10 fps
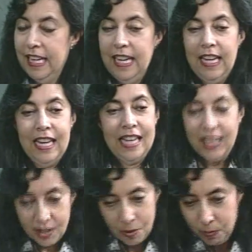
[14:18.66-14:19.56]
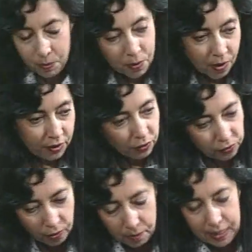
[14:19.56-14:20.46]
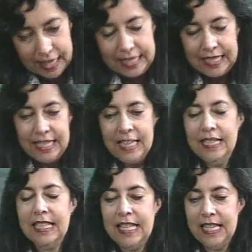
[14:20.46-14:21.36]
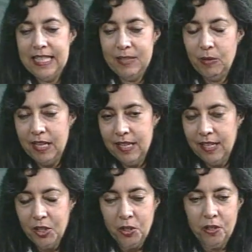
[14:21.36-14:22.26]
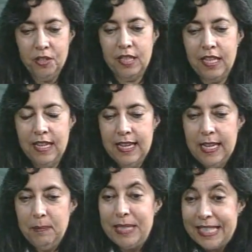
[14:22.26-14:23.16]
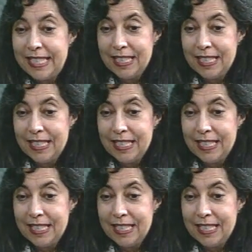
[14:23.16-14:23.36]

And there we were on the floor painting, and the kid, one of the girls said, "Psst,